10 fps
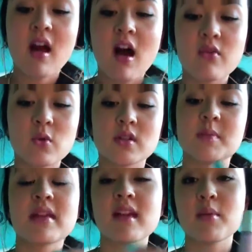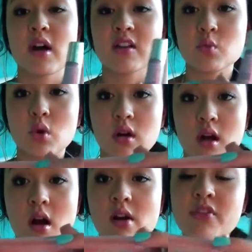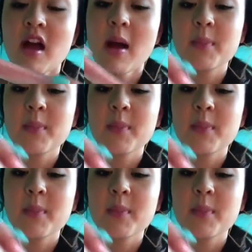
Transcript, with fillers: Of course, my label has worn off,